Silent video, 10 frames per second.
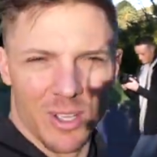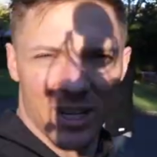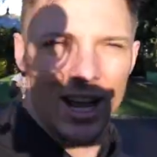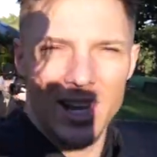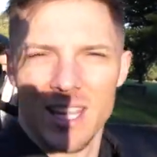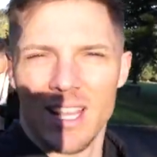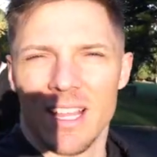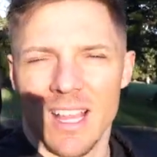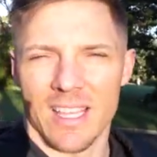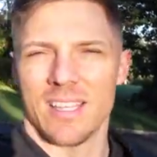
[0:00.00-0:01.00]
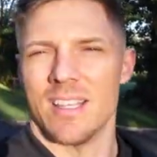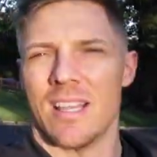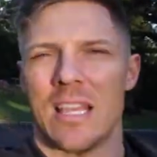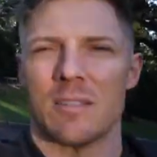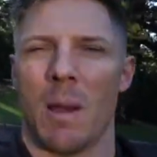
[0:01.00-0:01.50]
Can I,
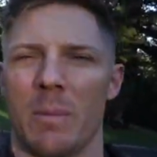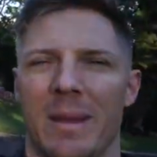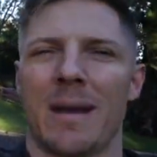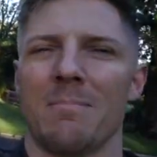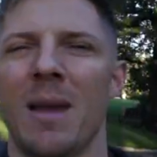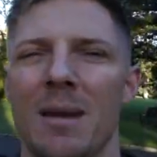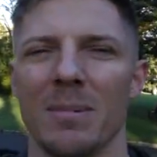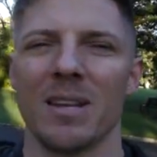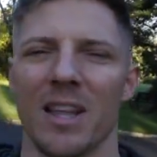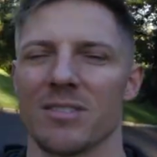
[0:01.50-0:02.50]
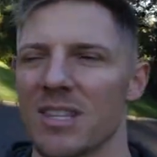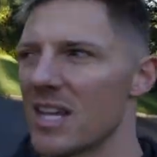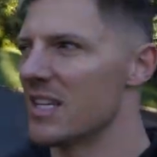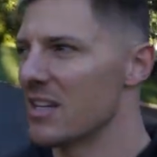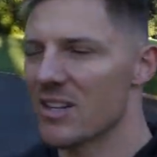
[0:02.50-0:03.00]
he's probably got maybe another
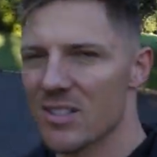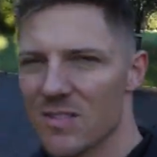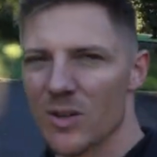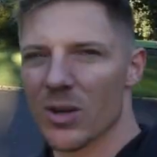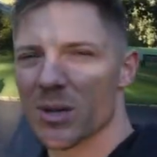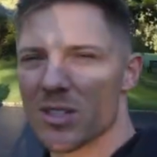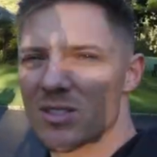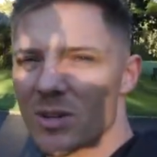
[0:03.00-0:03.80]
10 years of doing what he's